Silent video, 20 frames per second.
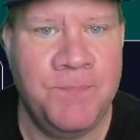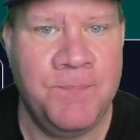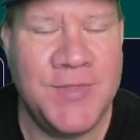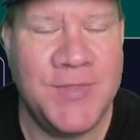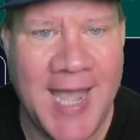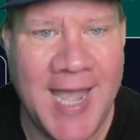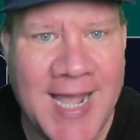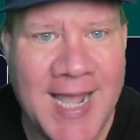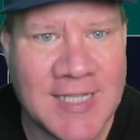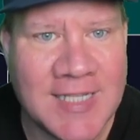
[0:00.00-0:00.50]

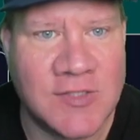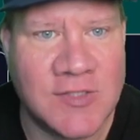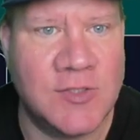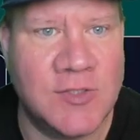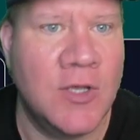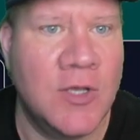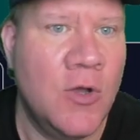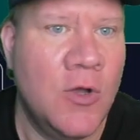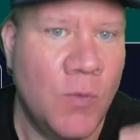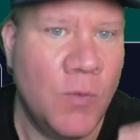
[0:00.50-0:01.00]
That's
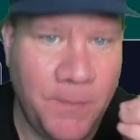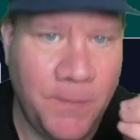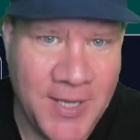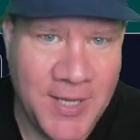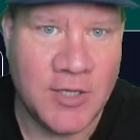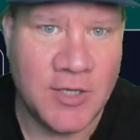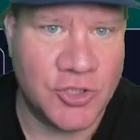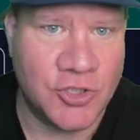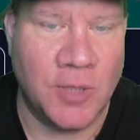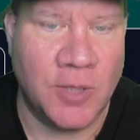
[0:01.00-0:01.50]
what
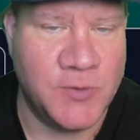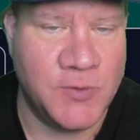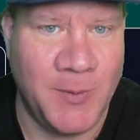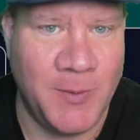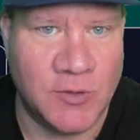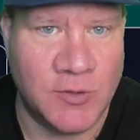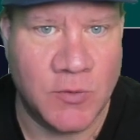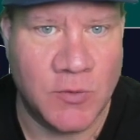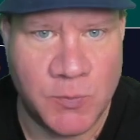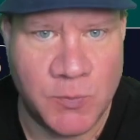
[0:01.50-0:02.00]
being a sharp
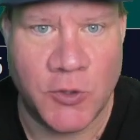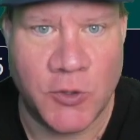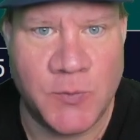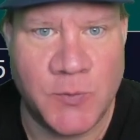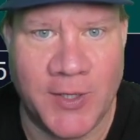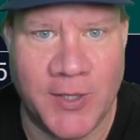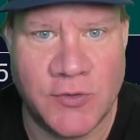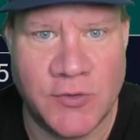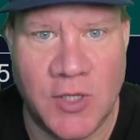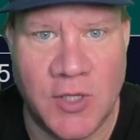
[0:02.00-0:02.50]
sports
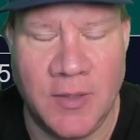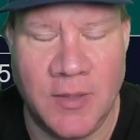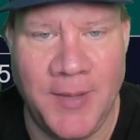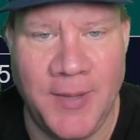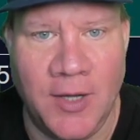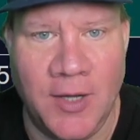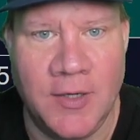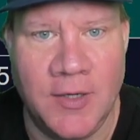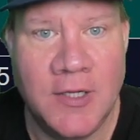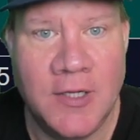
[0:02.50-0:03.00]
bettor is all
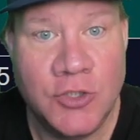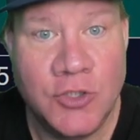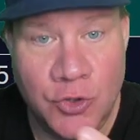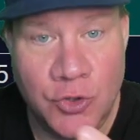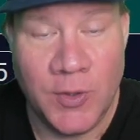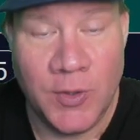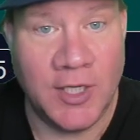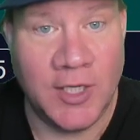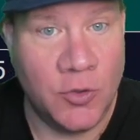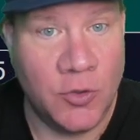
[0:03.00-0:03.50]
about.
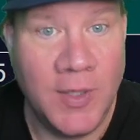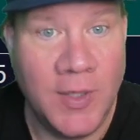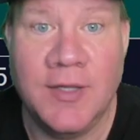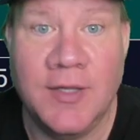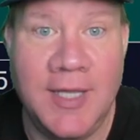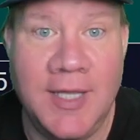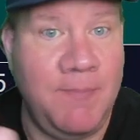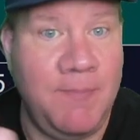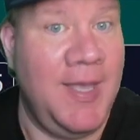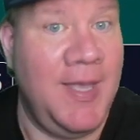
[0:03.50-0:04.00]
Doing it
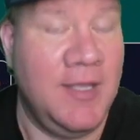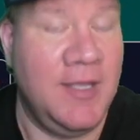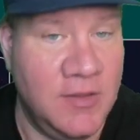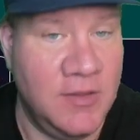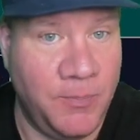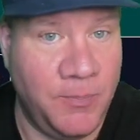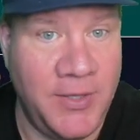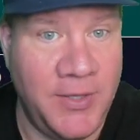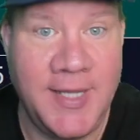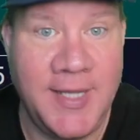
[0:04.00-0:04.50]
quickly, making
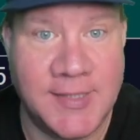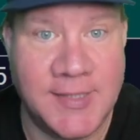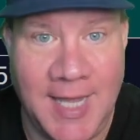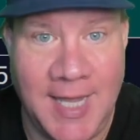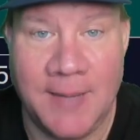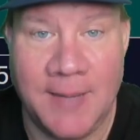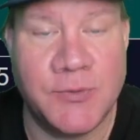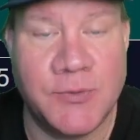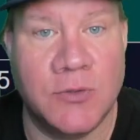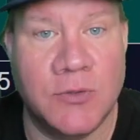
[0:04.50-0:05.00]
the plays,
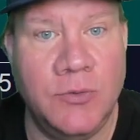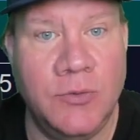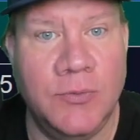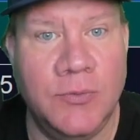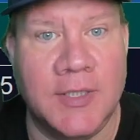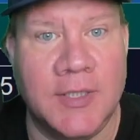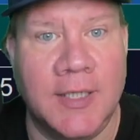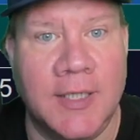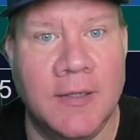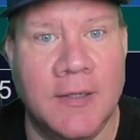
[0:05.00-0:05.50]

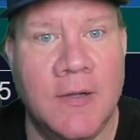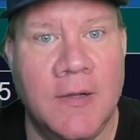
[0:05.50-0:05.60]
absolutely.